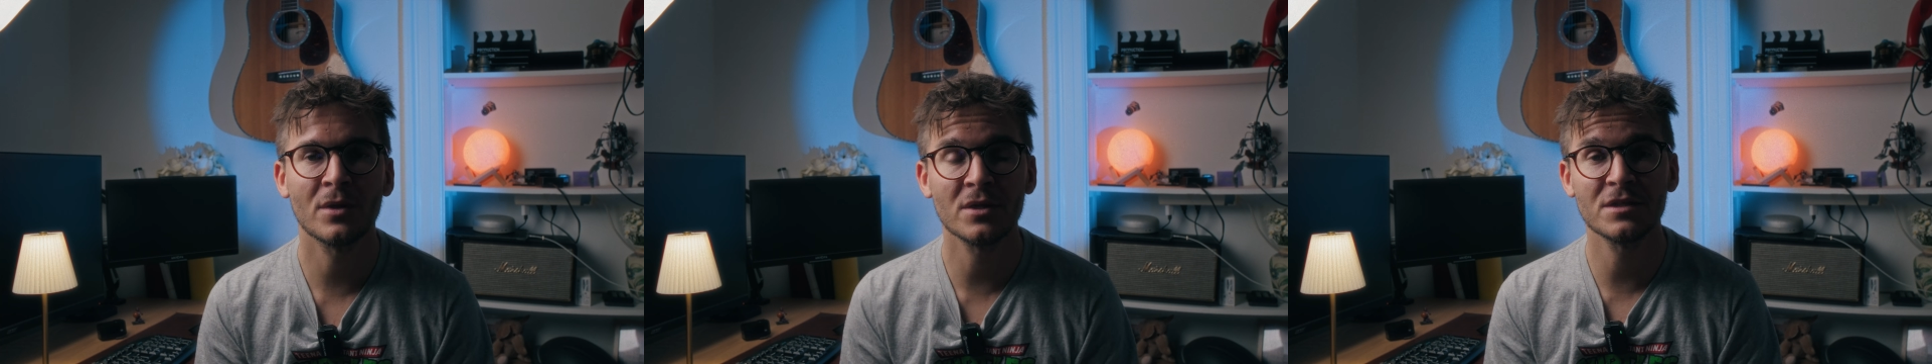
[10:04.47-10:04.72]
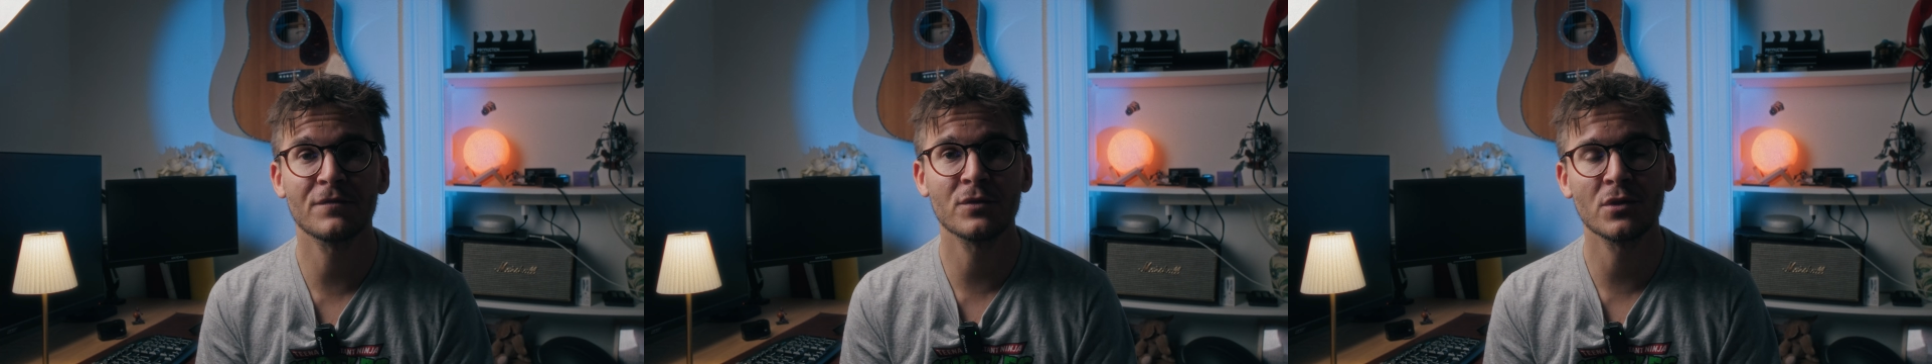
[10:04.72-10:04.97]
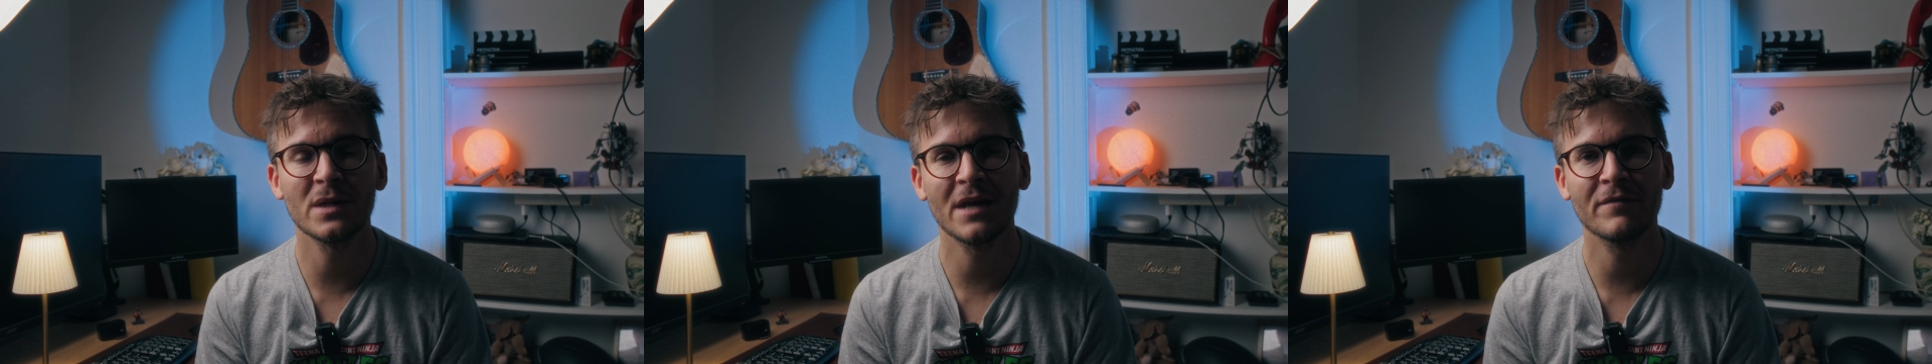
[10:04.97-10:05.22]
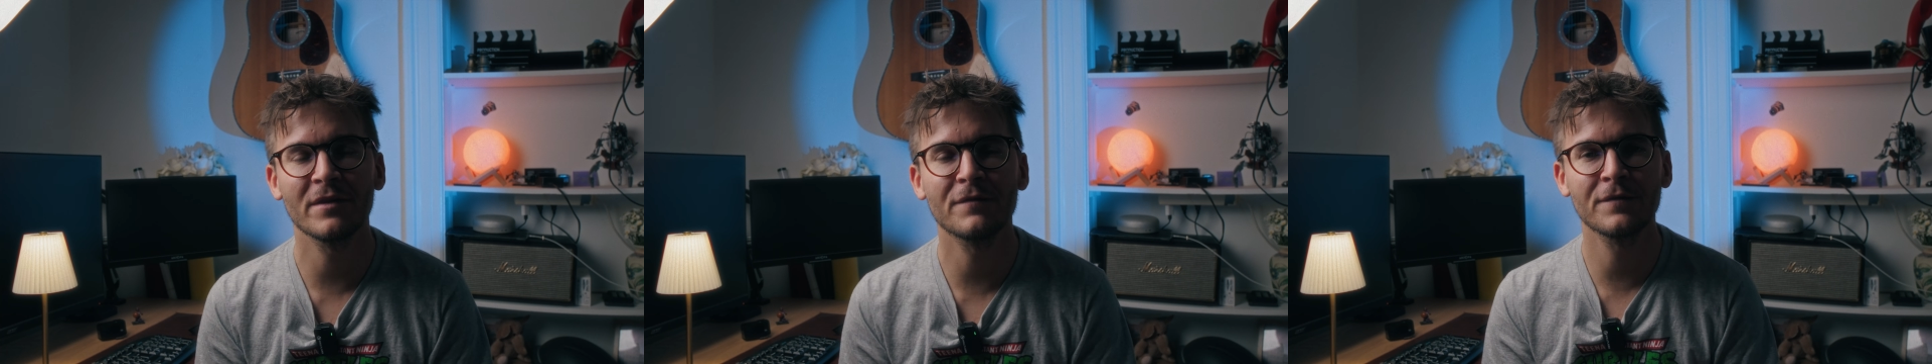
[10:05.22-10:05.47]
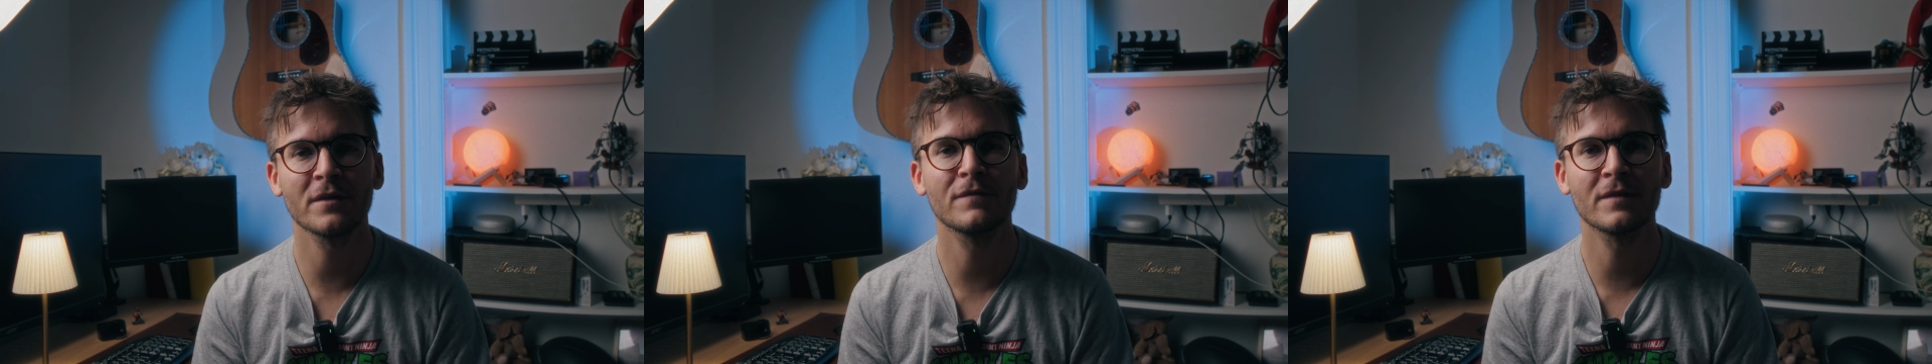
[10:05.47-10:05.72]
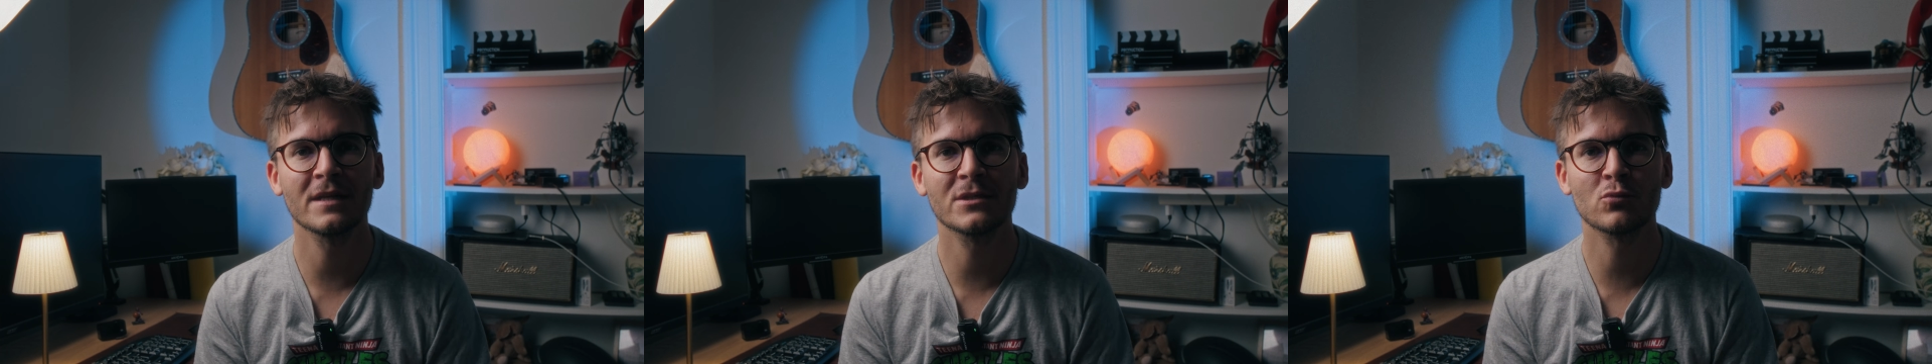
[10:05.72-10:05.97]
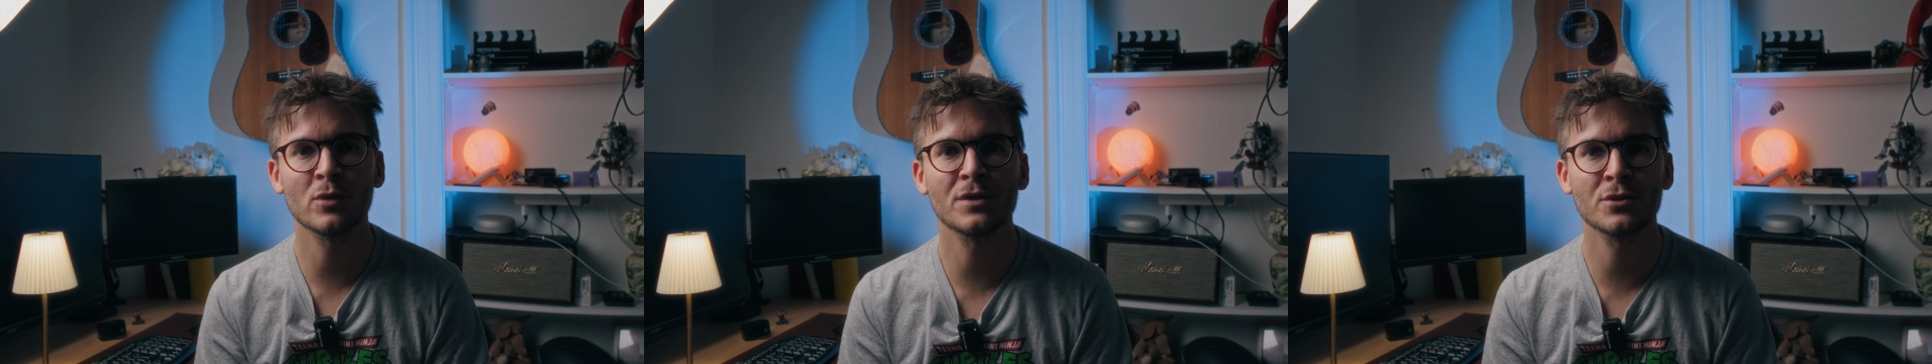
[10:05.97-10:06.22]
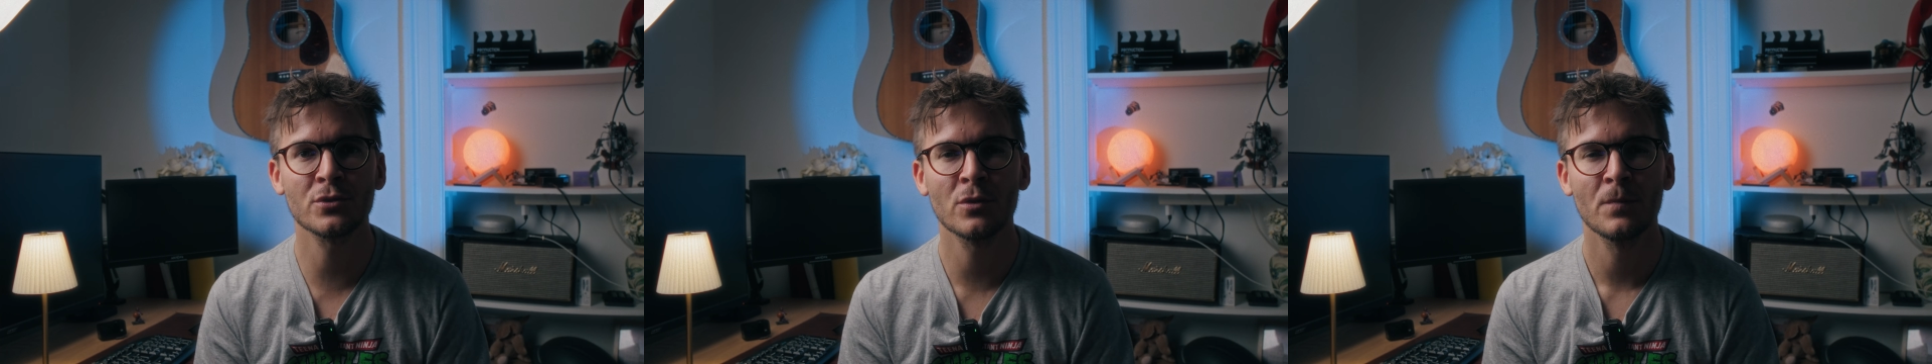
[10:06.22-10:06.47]
because if you don't have a fill flash
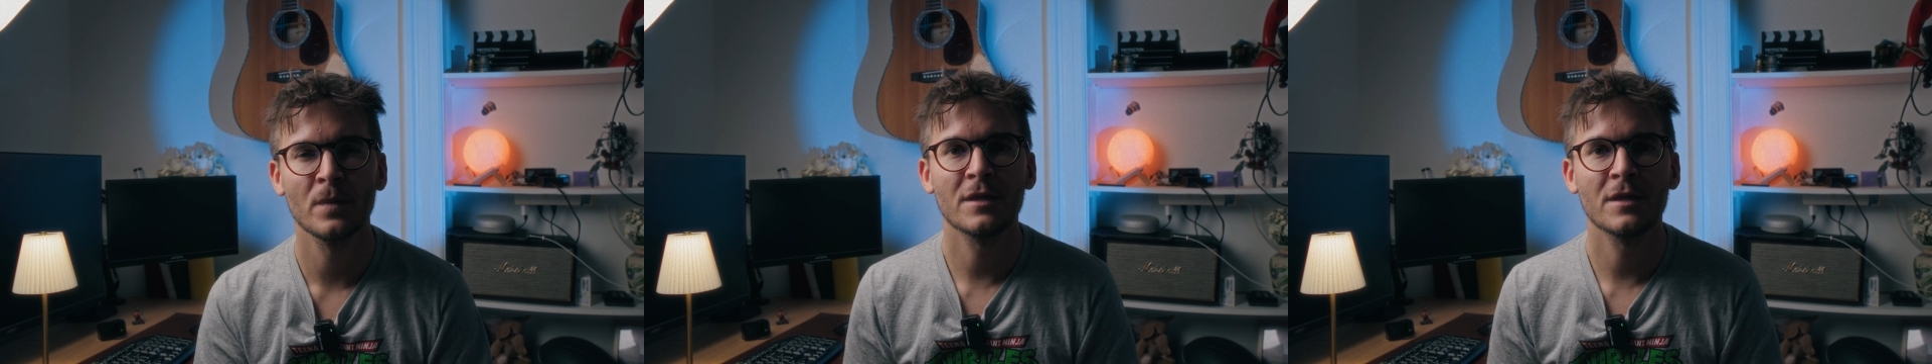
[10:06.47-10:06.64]
with you,